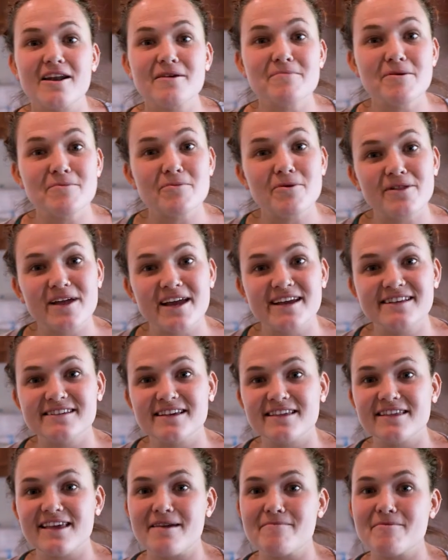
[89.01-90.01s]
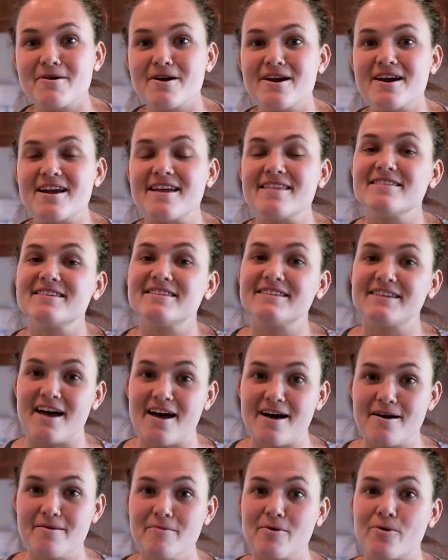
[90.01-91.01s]
of people like to labor in the
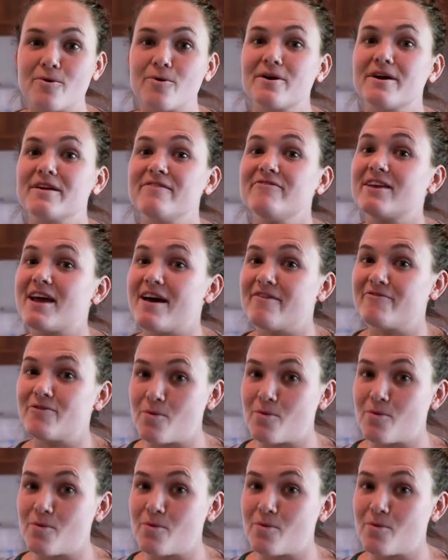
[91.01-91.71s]
tub or even have a